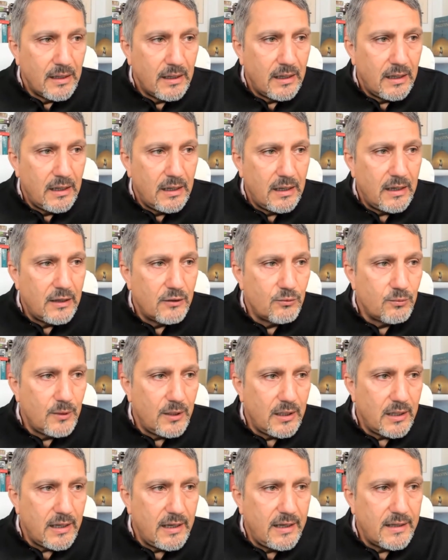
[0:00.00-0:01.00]
as
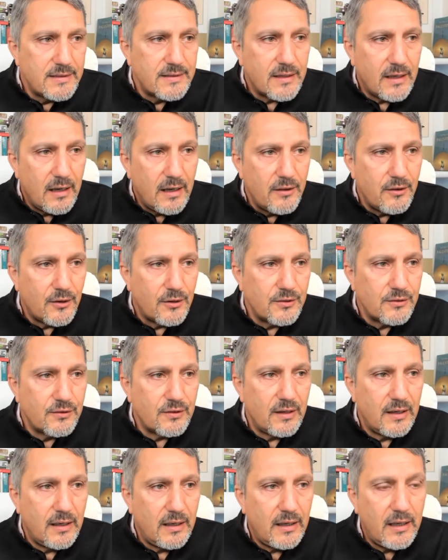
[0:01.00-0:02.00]
well as others,
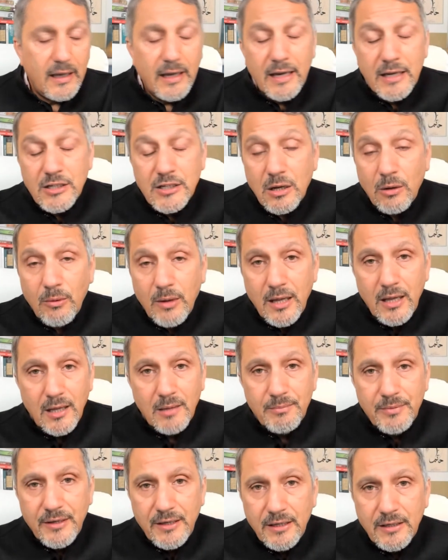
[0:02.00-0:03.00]
Aisha
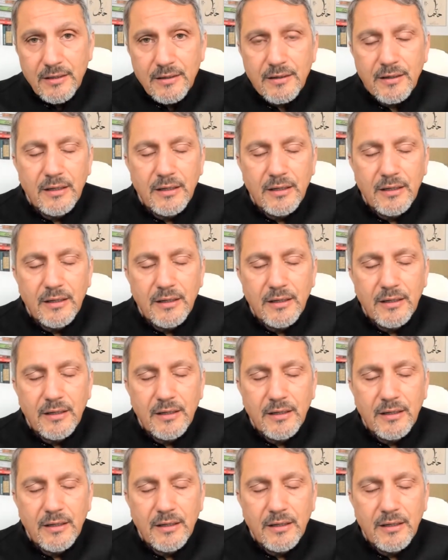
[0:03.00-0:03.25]
Wahab here